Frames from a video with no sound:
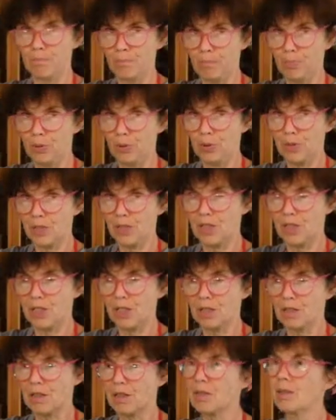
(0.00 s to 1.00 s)
put
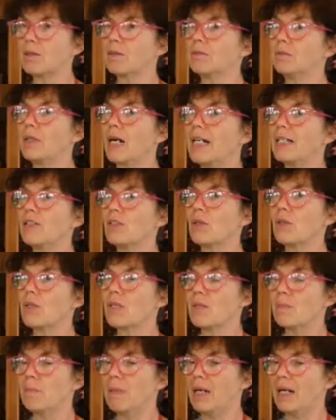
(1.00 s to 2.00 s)
it right on
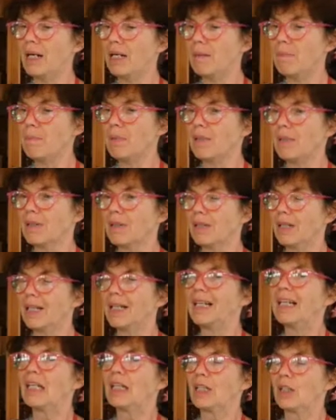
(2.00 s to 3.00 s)
the pipe,
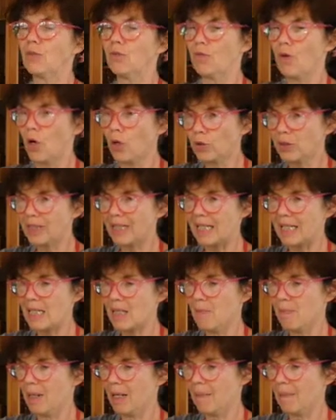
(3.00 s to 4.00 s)
you won't get
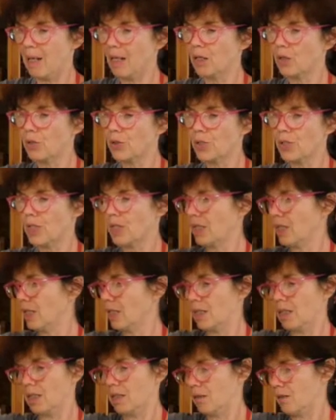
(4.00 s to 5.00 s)
the pipe out
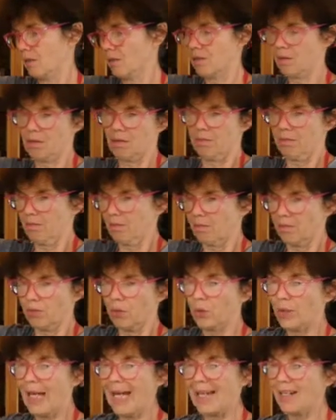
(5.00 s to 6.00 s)
and
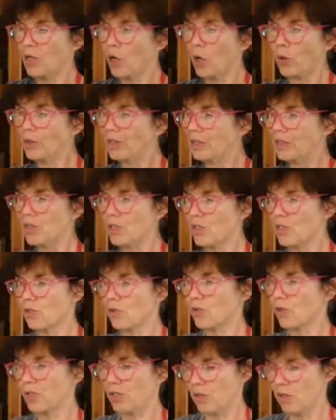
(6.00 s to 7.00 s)
you can only
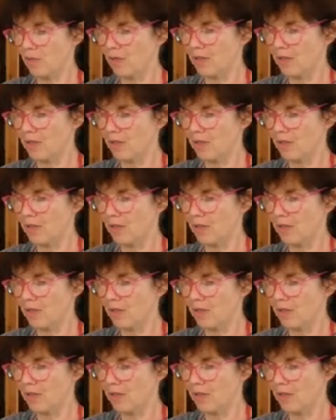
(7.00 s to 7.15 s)
destroy your